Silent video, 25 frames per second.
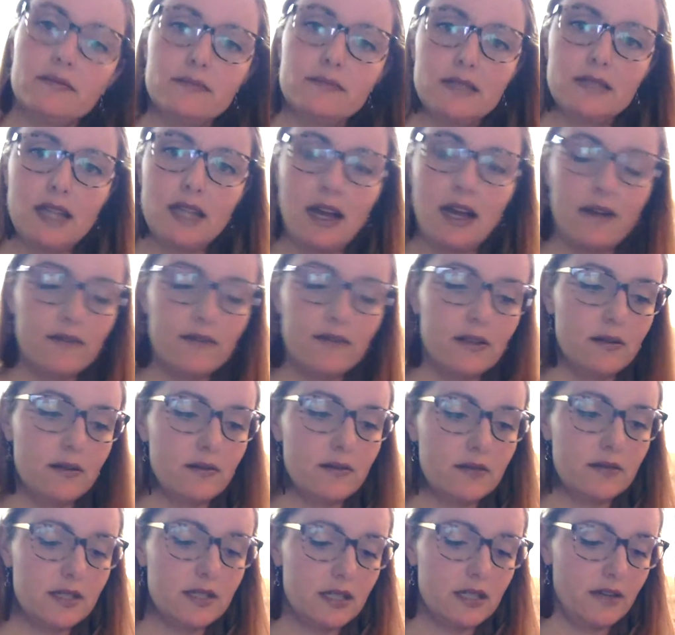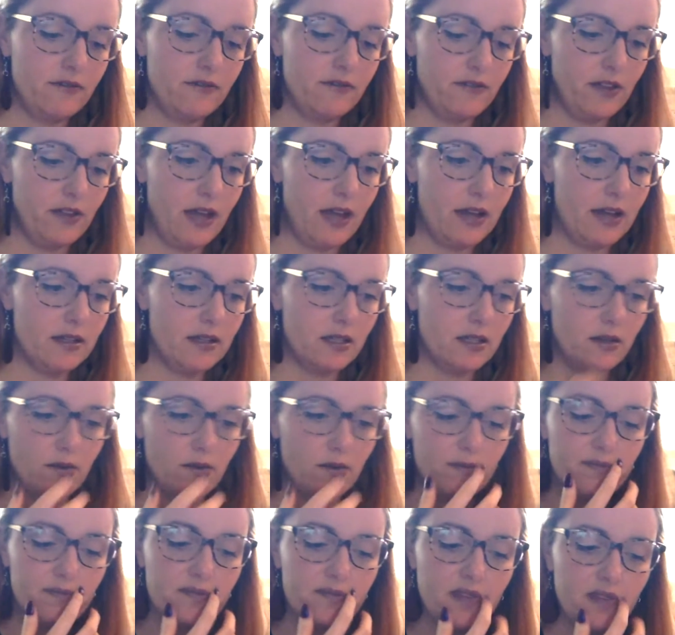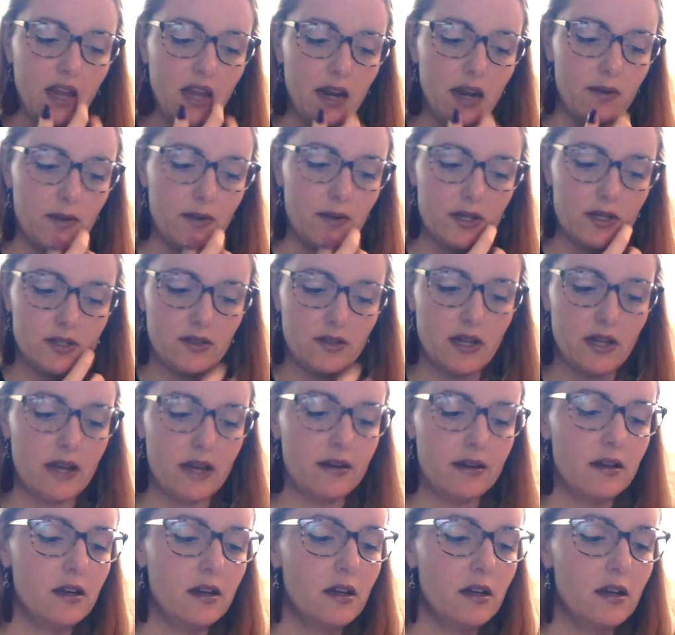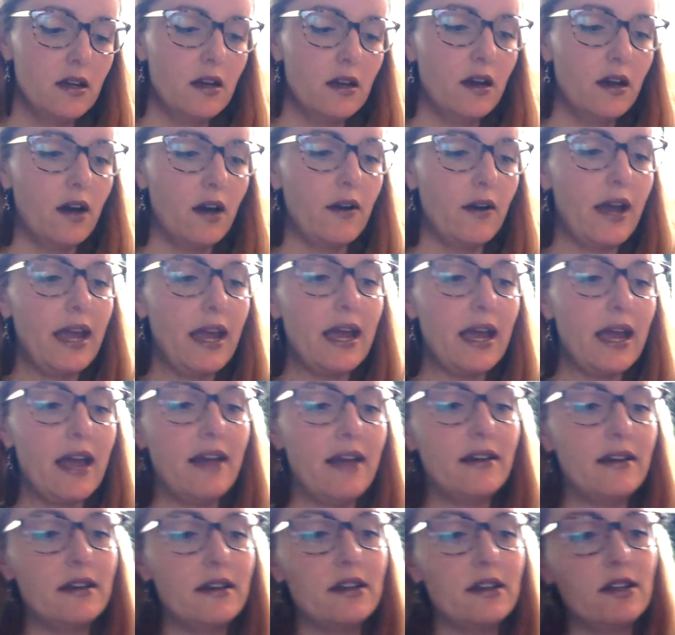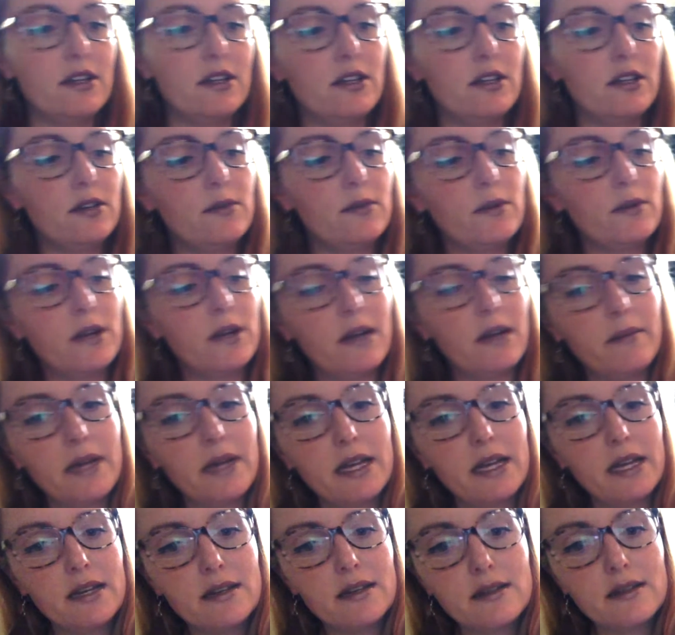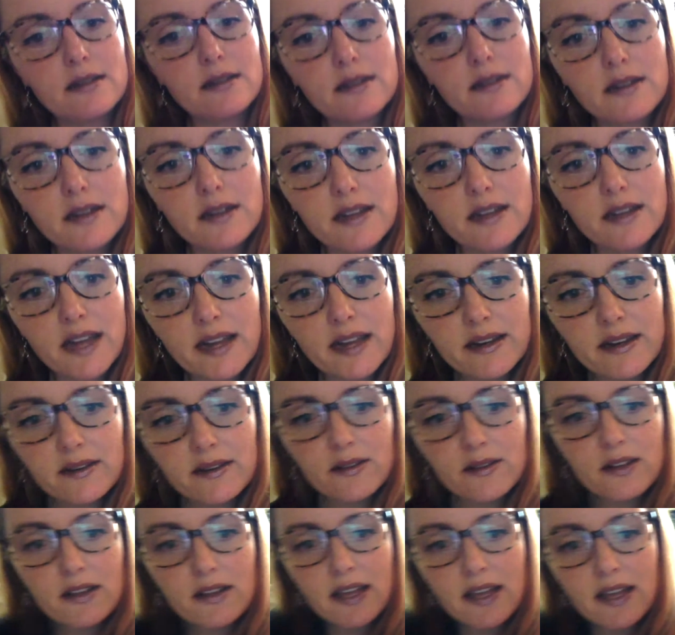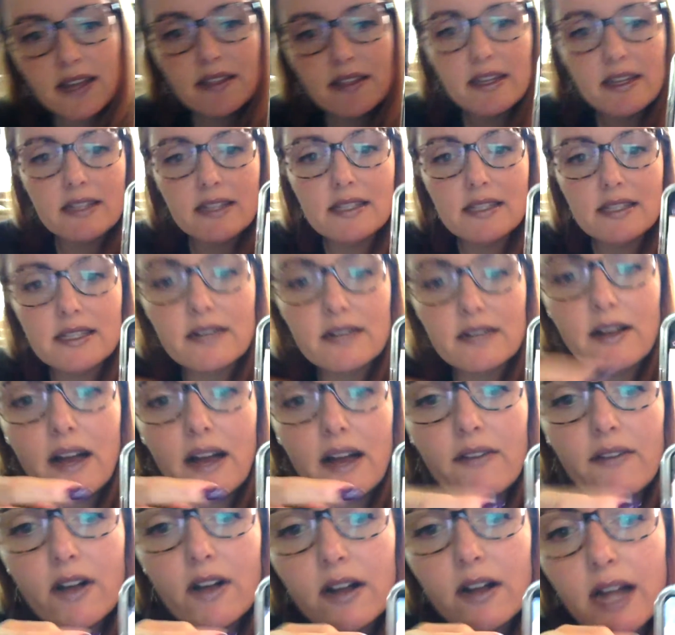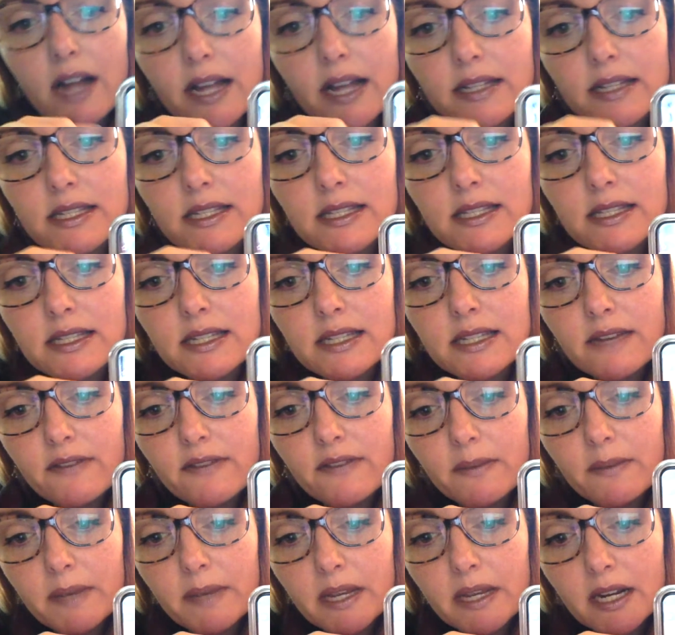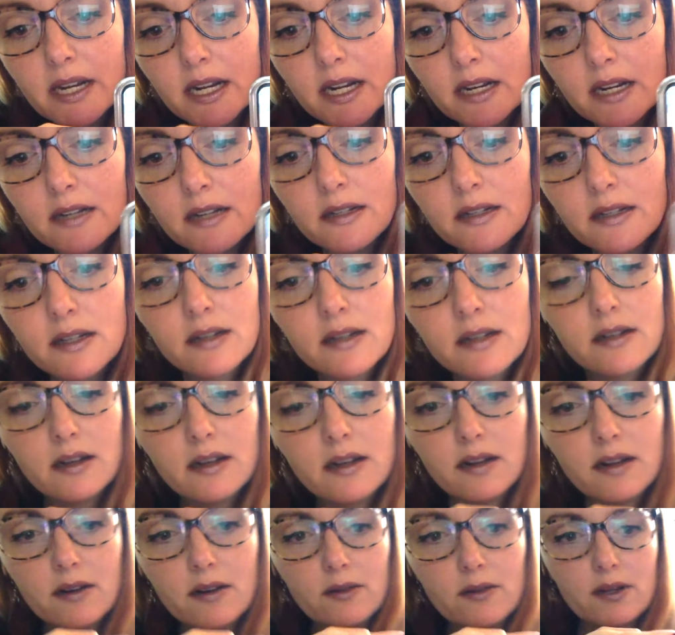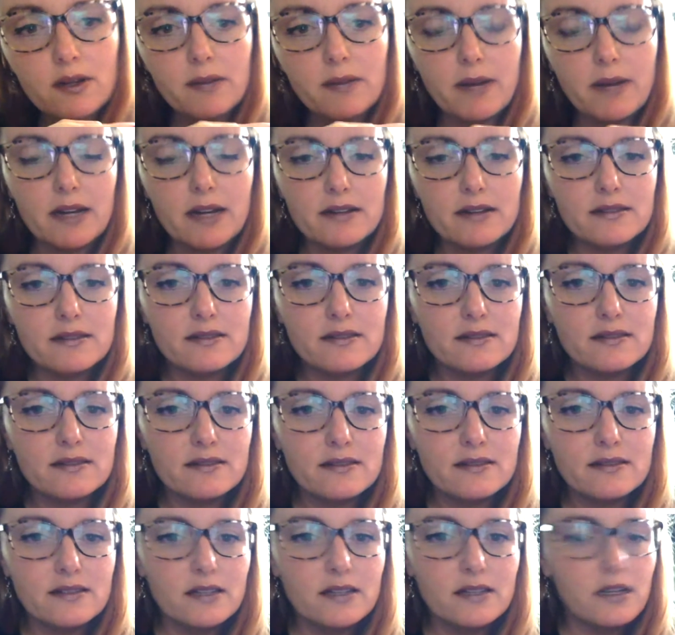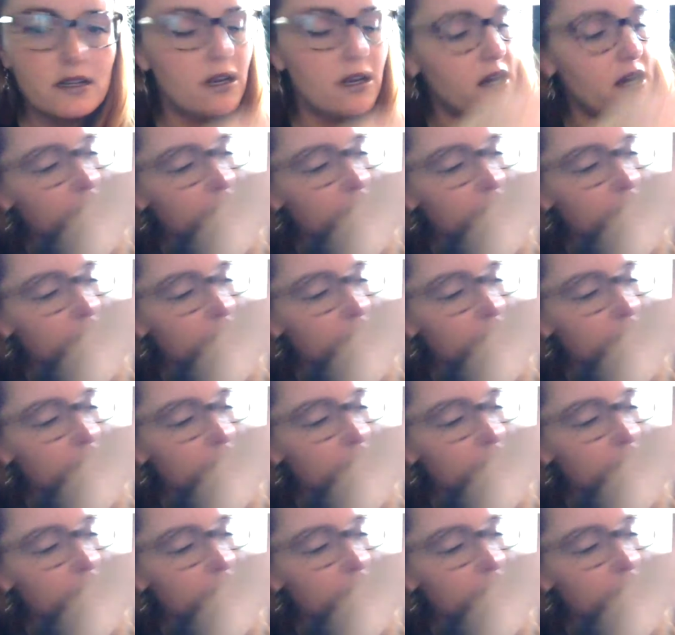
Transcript: to have the stuff for that, so I didn't want to do that. Okay, and you will come in and it'll look like this. It'll have all kinds of stuff up here. Oh, come on. All